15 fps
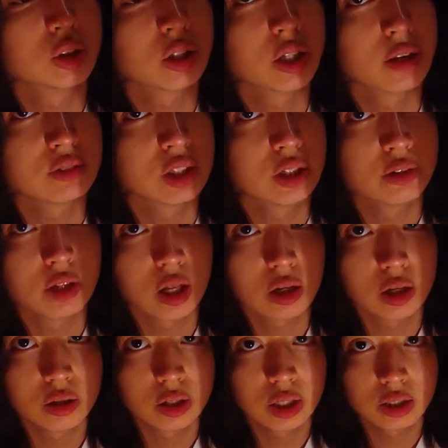just going to have to leave that
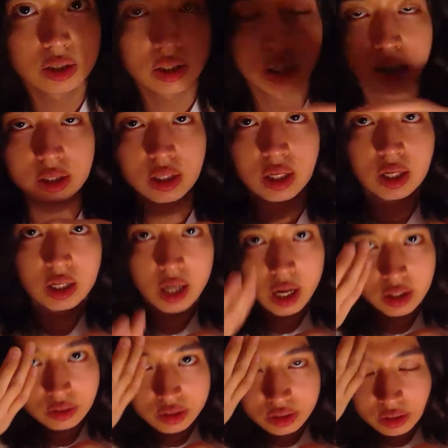laying, aren't I?
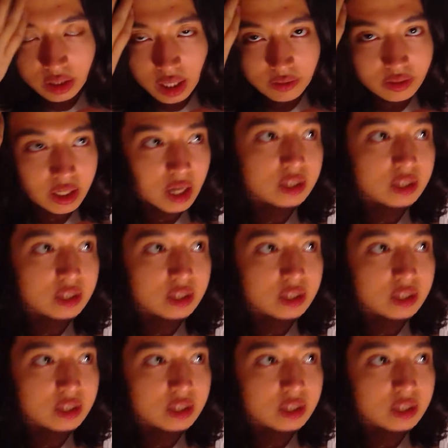I also don't have any